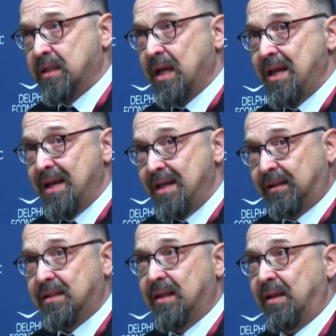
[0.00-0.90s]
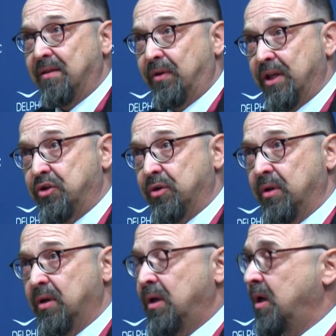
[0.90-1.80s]
interested in the region,
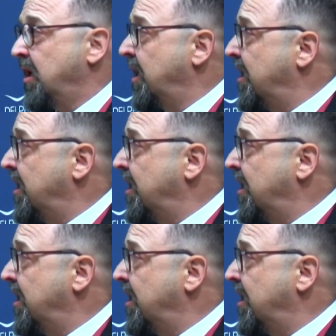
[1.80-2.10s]
the